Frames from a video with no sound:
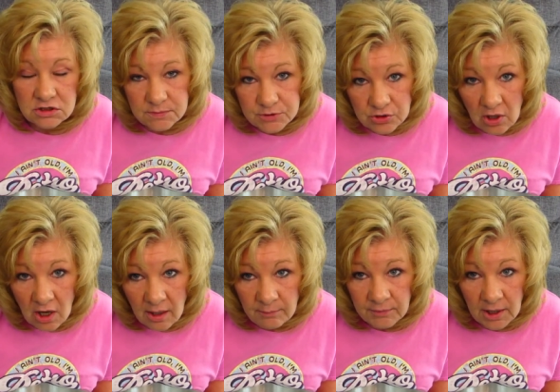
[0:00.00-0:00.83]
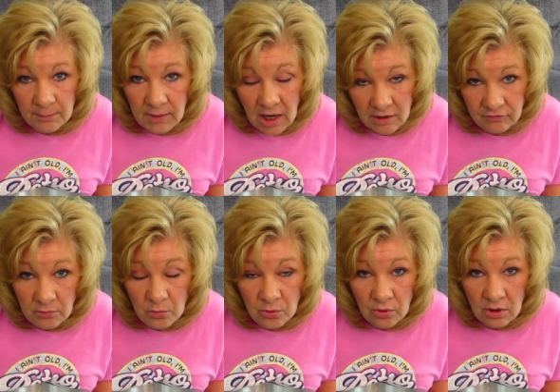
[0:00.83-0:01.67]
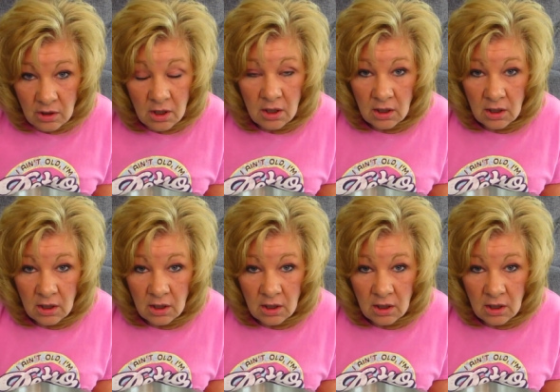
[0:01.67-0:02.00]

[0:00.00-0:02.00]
subscribe, come back for more.